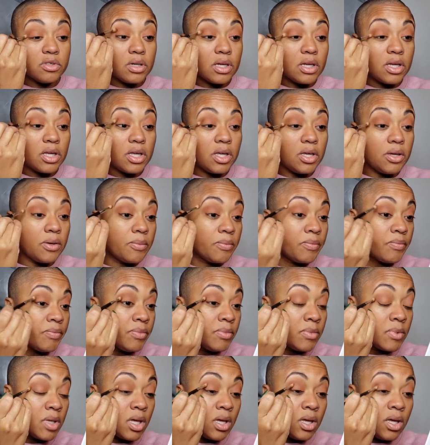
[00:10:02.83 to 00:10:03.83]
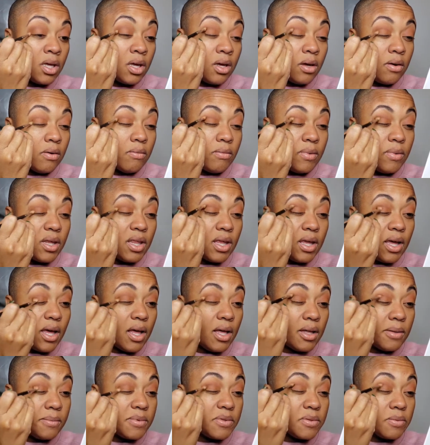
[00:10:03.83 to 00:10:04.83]
pretty cute. It really
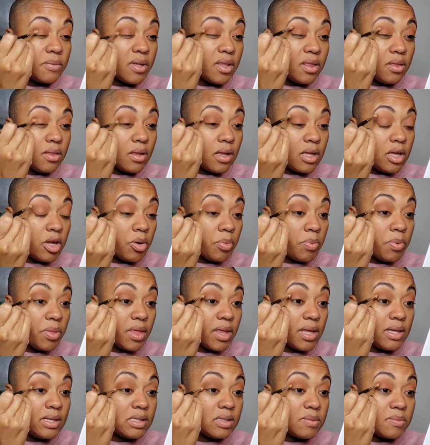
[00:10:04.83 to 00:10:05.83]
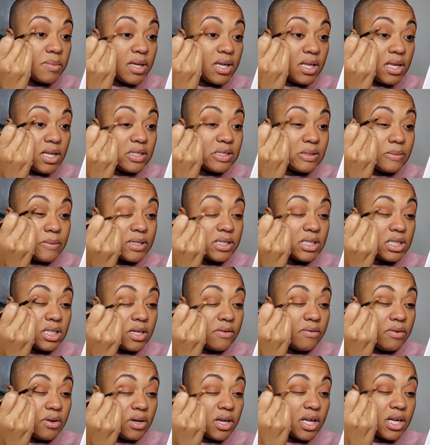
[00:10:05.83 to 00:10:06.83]
helps with your placement, especially
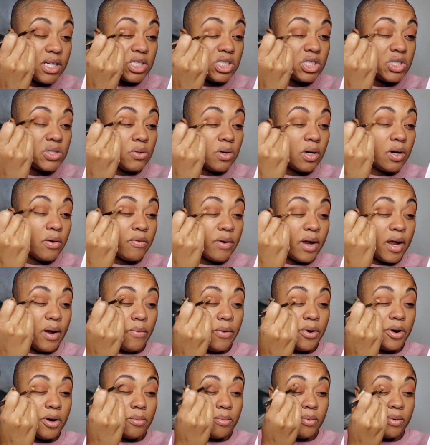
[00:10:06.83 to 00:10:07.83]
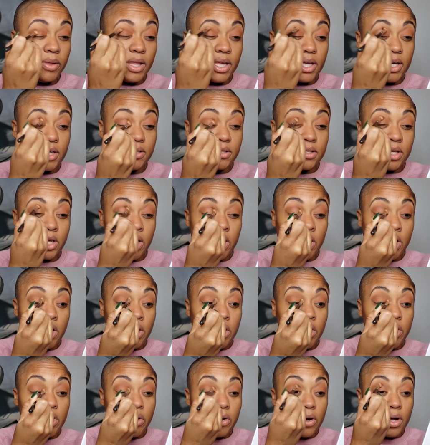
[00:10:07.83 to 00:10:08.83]
if you're not sure right where to place
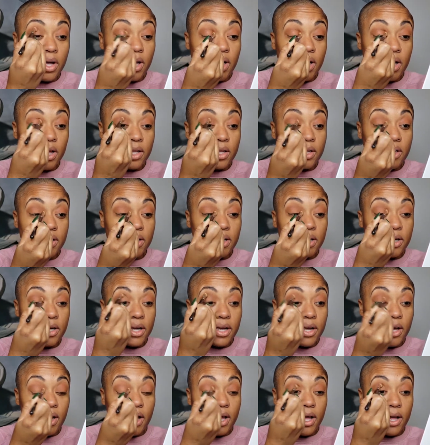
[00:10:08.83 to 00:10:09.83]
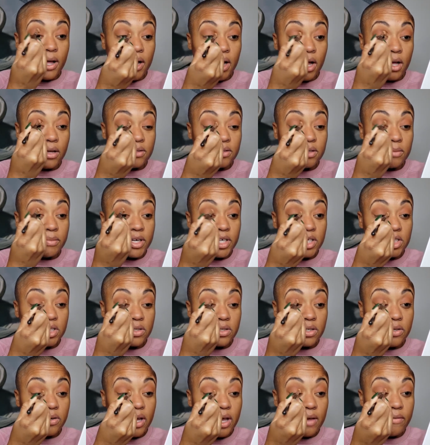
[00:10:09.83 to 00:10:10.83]
your color. Also make
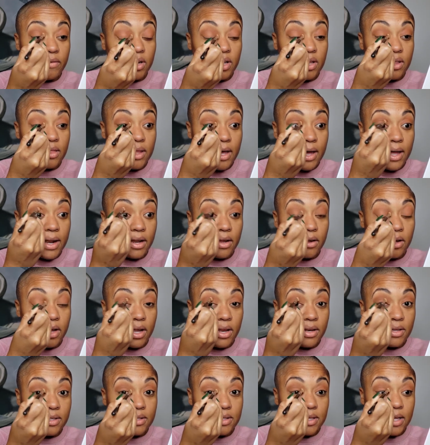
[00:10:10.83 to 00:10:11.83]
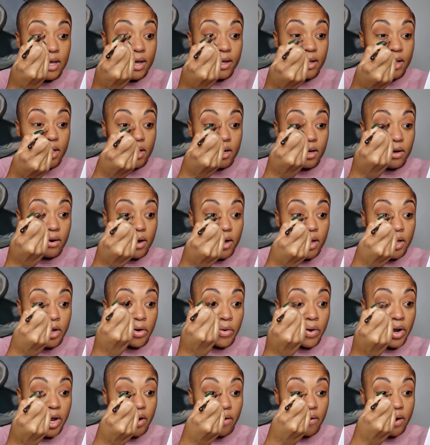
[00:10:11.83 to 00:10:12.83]
sure you have it in that
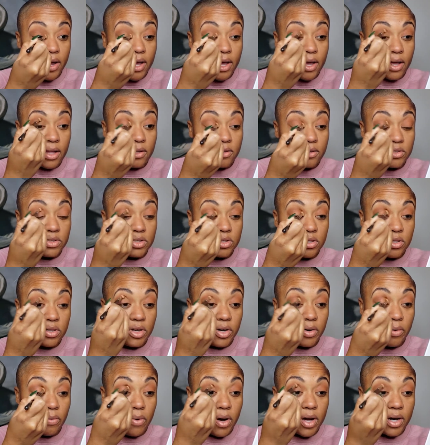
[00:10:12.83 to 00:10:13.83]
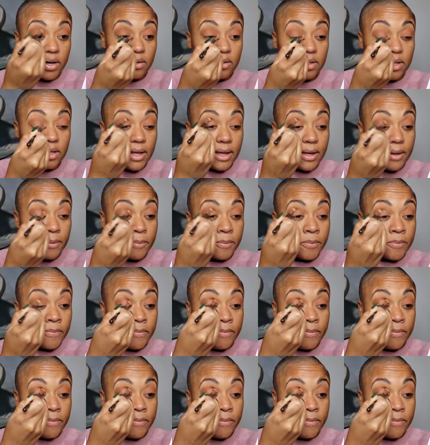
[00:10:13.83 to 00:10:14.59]
inner area closer to your waterline.